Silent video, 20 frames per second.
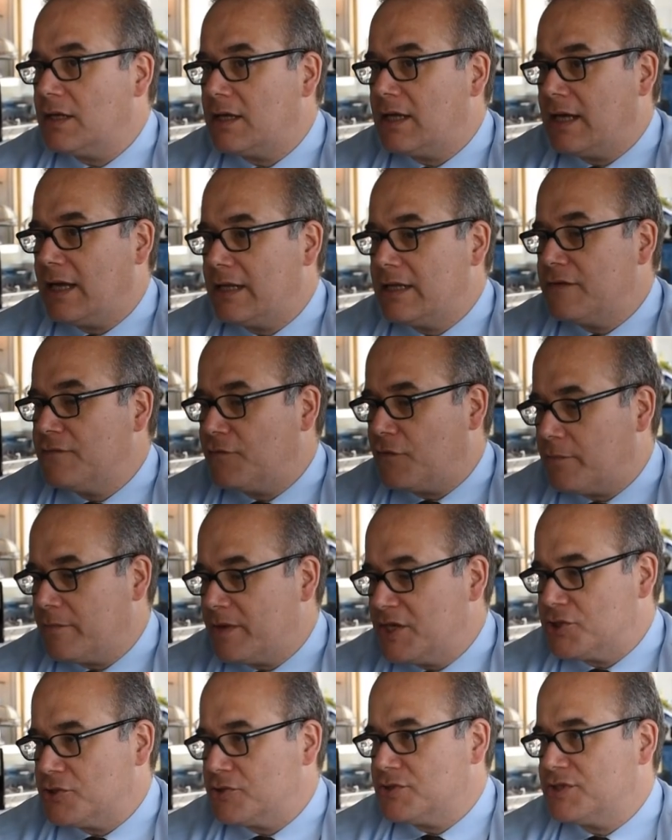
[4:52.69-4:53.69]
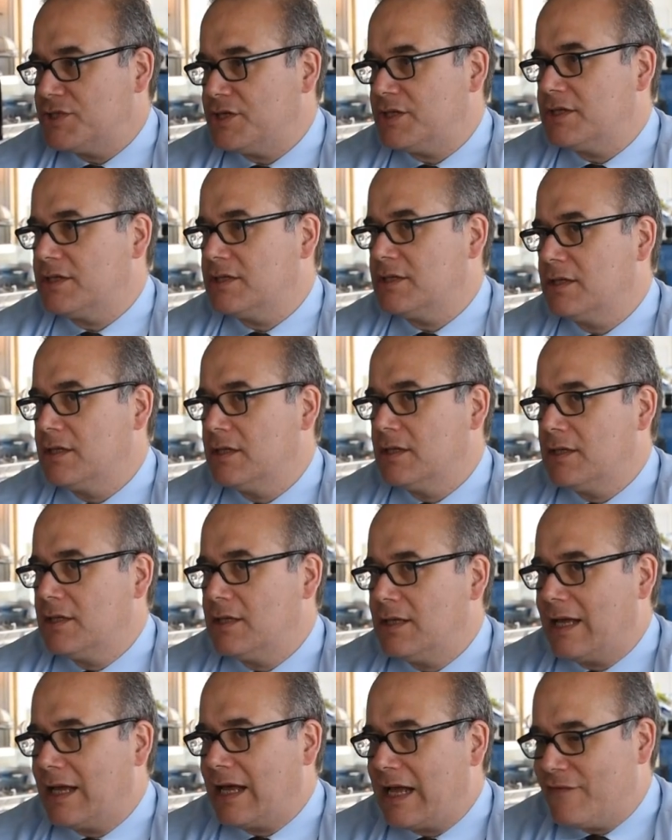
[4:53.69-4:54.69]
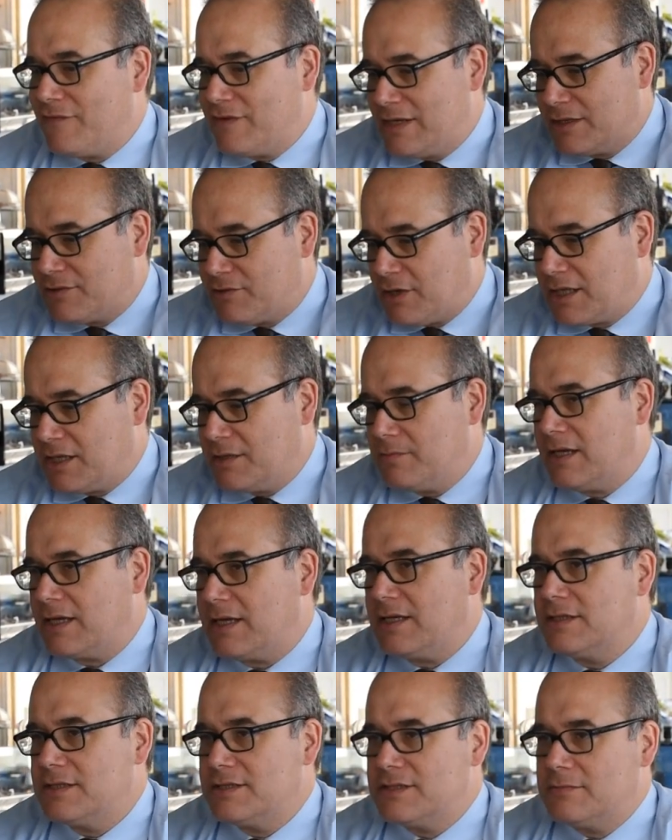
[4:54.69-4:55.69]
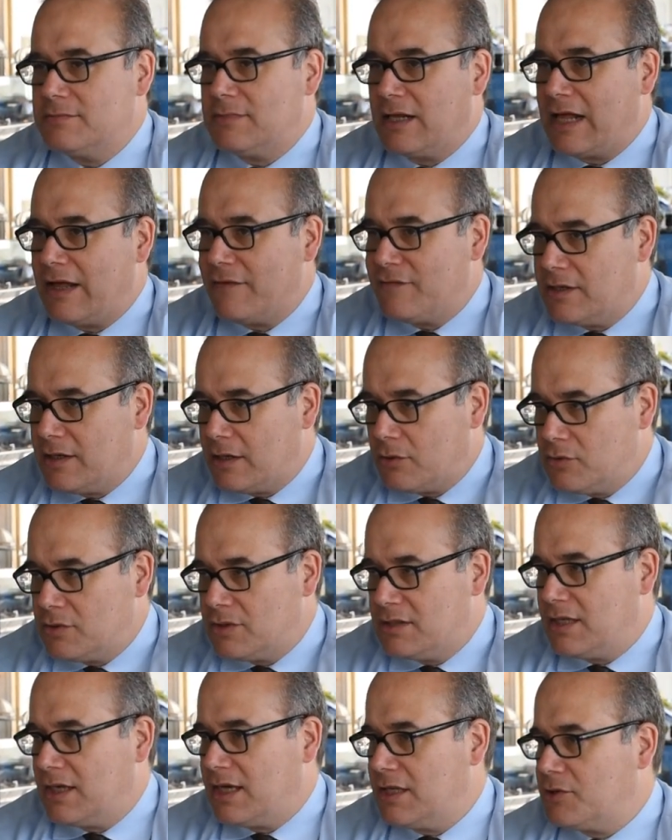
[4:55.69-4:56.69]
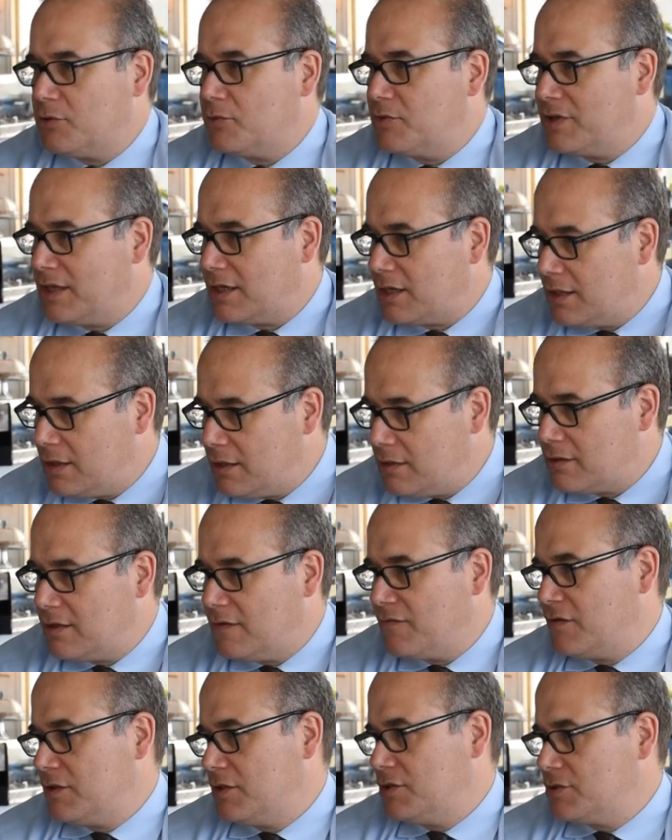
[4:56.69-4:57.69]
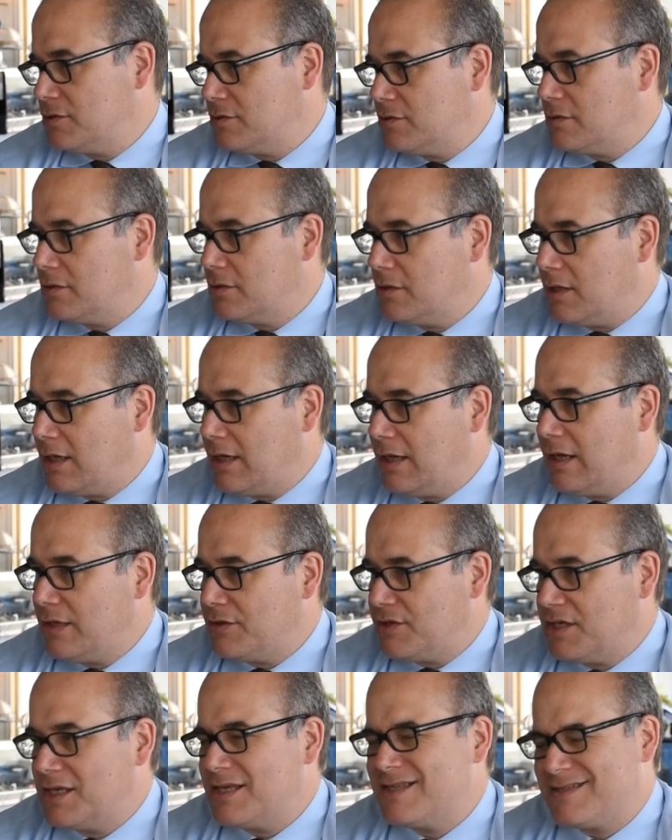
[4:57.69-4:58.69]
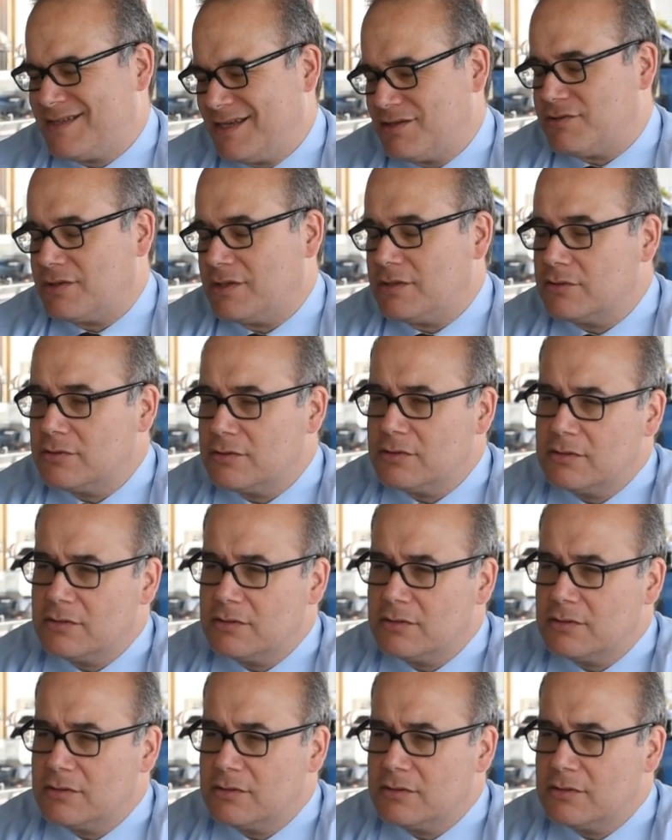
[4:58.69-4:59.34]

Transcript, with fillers: Uh, and information sharing and having a tracking mechanism and having a good indicator with a clear definition, I, I think it's central. No?